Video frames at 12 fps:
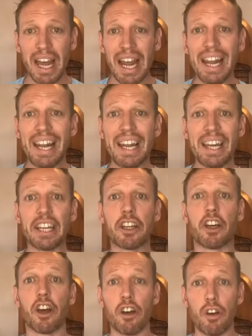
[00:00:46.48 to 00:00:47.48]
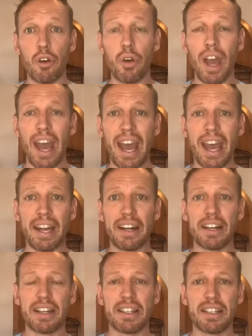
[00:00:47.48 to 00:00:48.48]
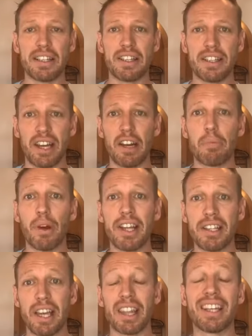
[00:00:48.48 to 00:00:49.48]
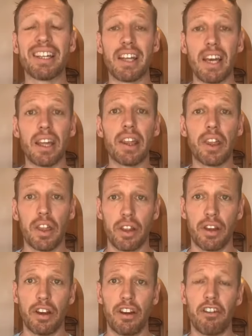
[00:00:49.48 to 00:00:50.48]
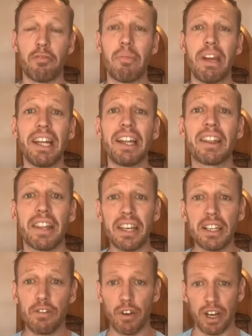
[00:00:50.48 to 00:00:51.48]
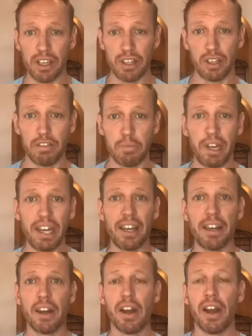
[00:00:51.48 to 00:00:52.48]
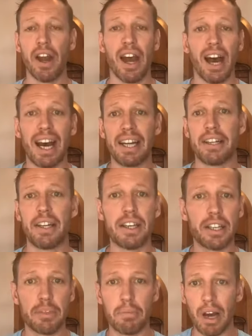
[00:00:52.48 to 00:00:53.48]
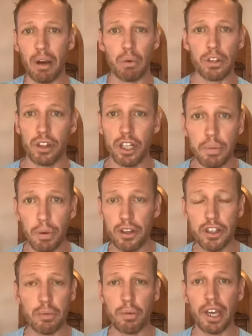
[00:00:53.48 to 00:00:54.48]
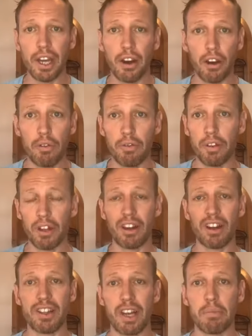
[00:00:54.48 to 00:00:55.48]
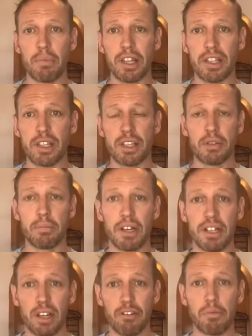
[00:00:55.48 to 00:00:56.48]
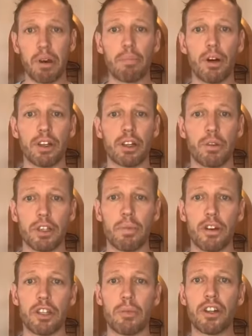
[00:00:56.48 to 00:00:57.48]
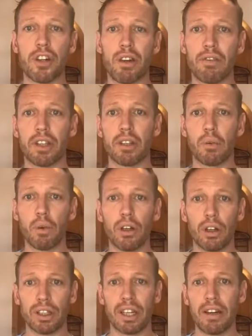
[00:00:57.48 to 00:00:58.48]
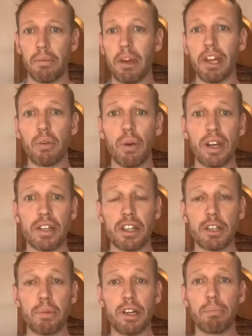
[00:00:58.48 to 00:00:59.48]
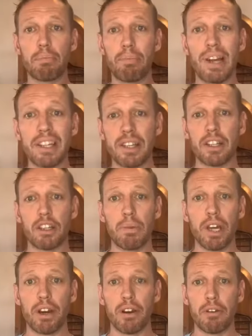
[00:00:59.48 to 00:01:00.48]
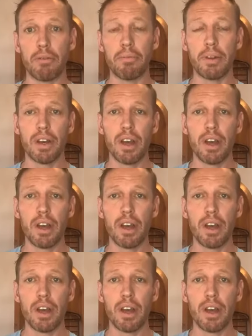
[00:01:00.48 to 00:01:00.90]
letting go and celebrating the death of many things for ourselves, many ideas. I was not supposed to be at home for the last 8 months. Myself and my partner were supposed to be traveling the world, and in many ways it's been a blessing to be at home,